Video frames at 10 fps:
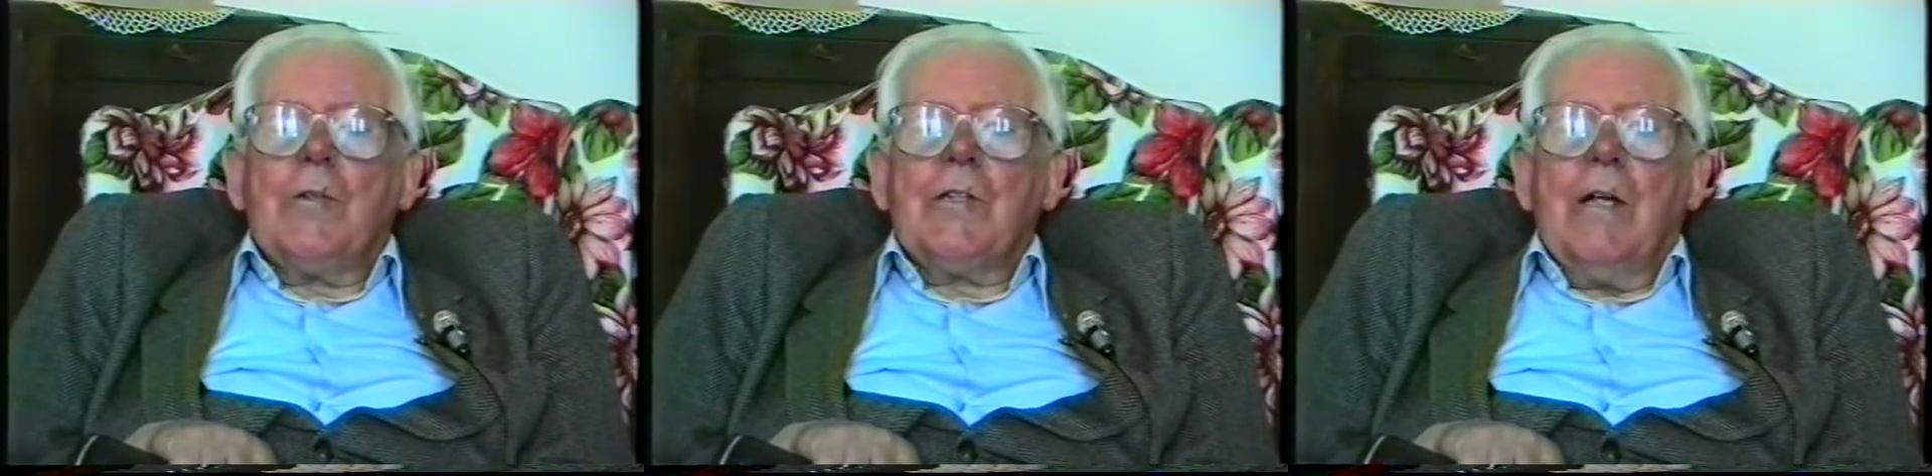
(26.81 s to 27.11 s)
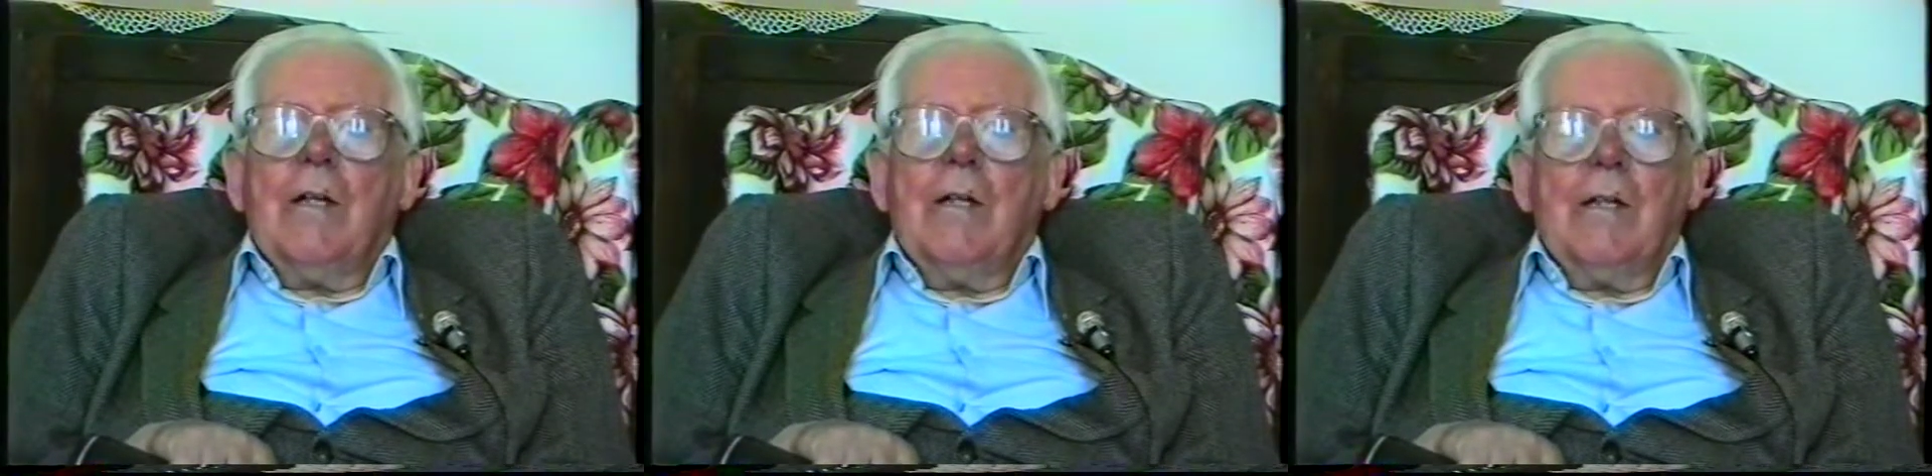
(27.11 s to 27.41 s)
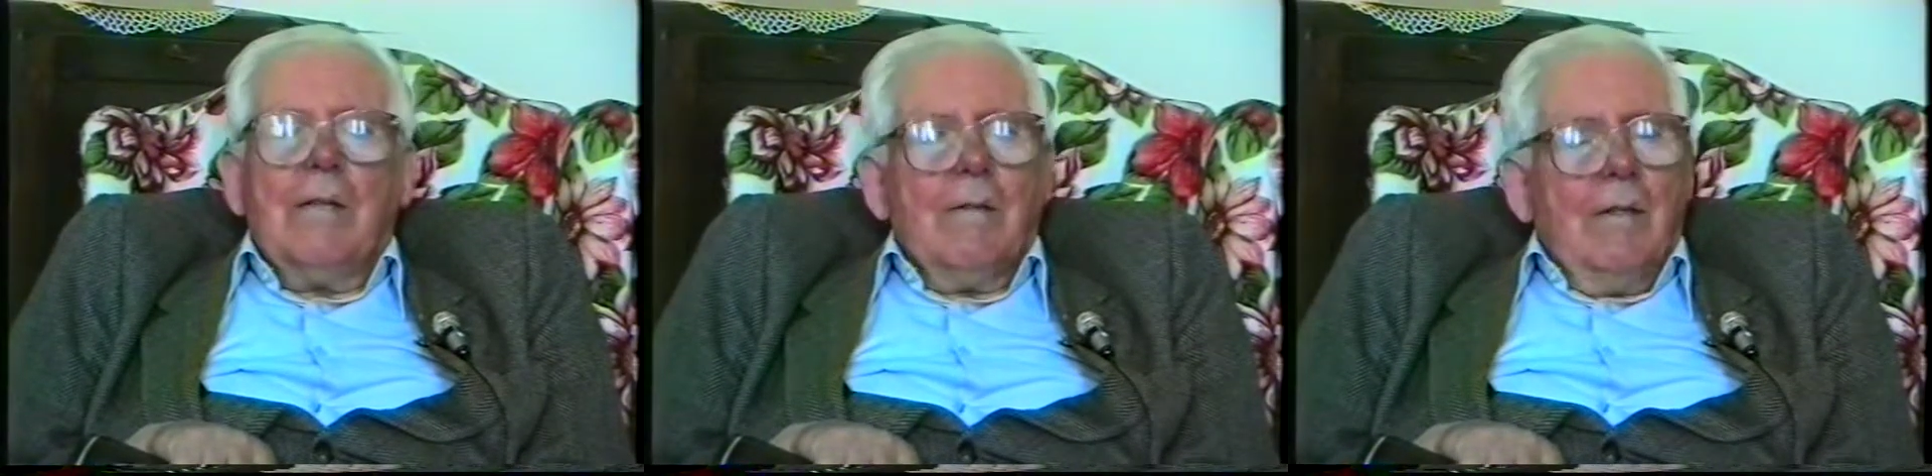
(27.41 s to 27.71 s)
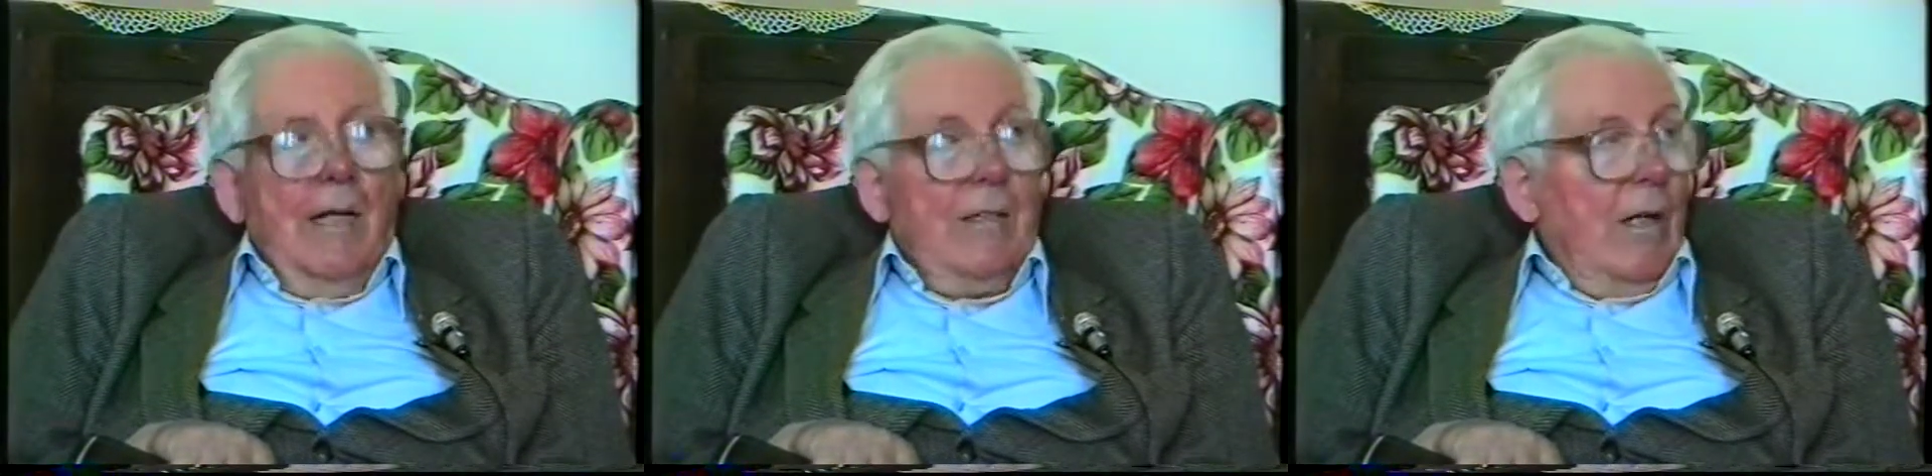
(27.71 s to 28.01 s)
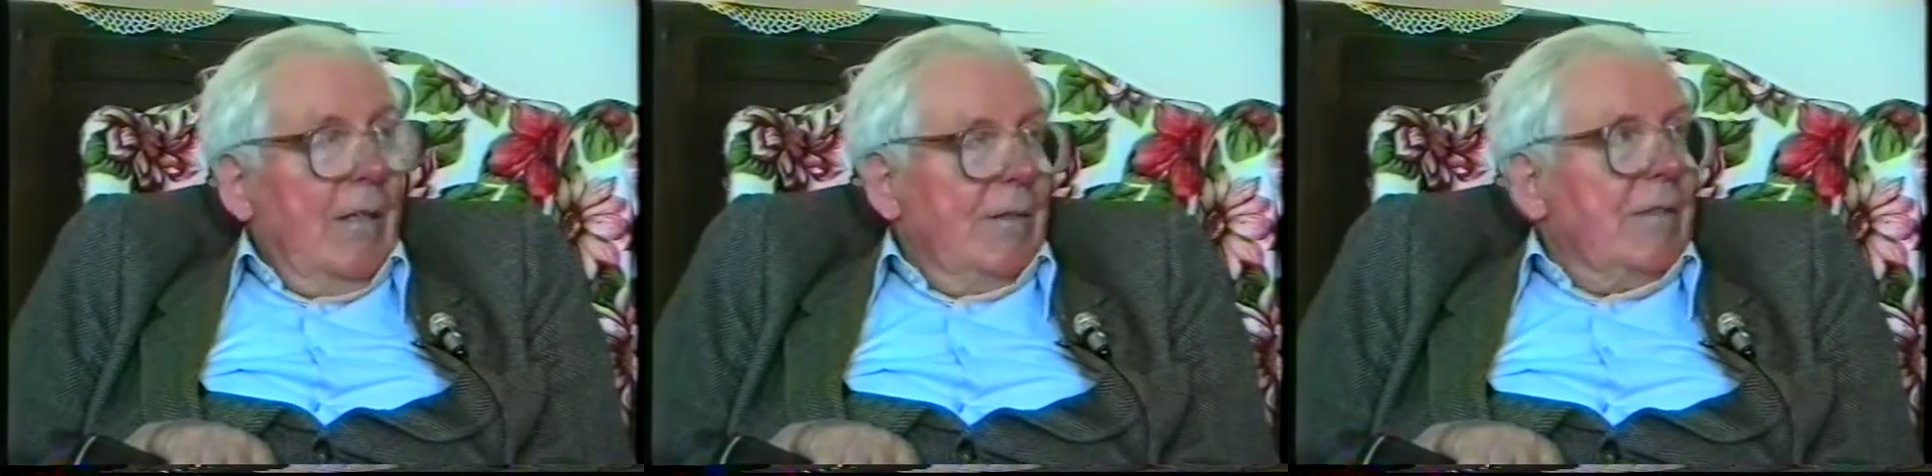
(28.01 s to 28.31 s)
sky as
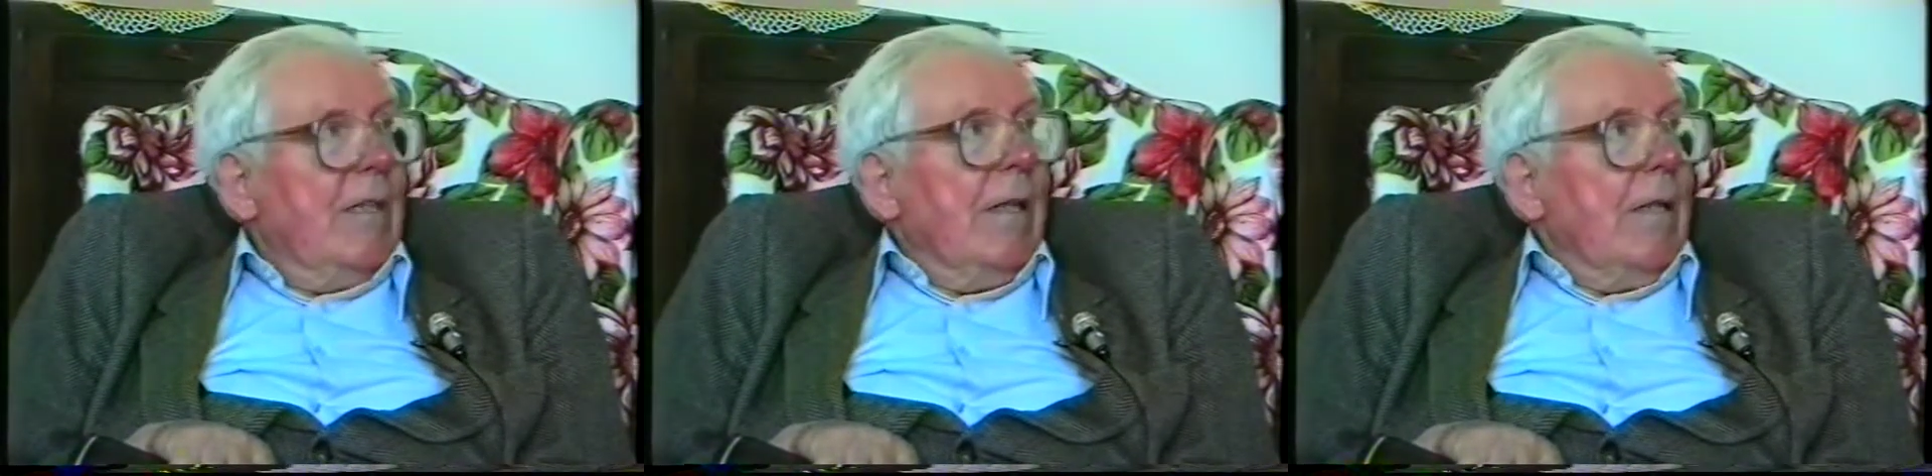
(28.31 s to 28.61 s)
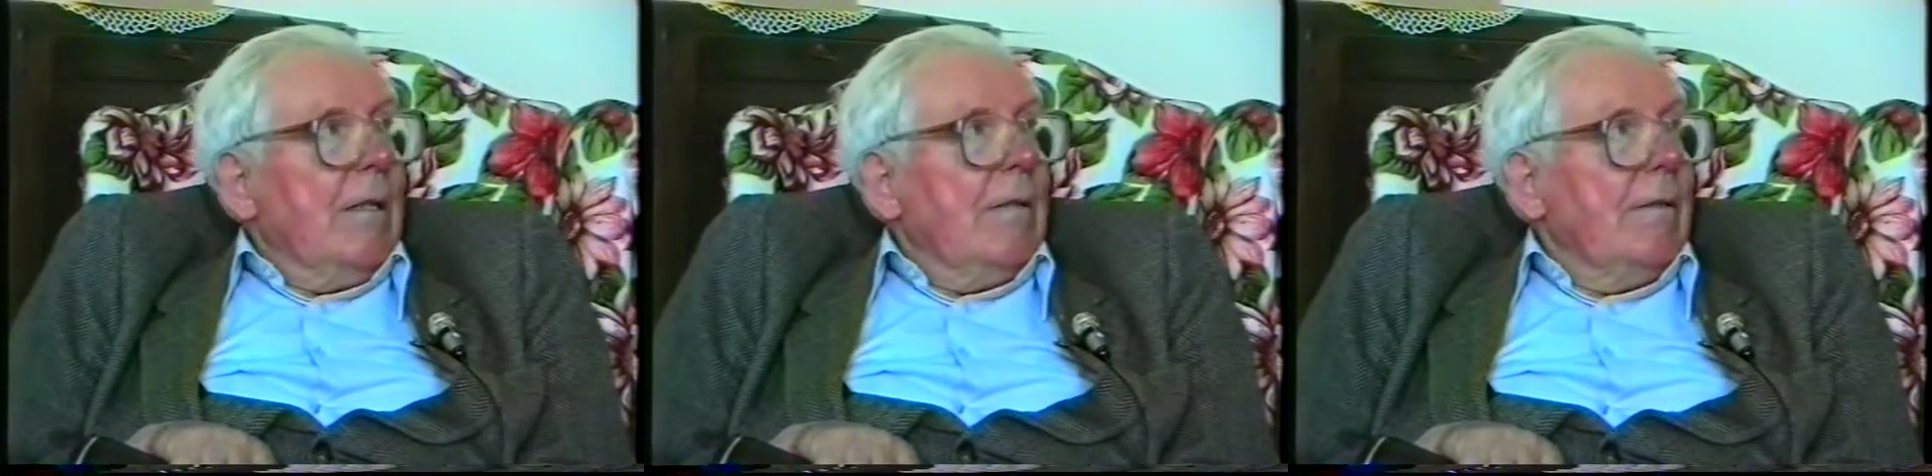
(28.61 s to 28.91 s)
I could see it,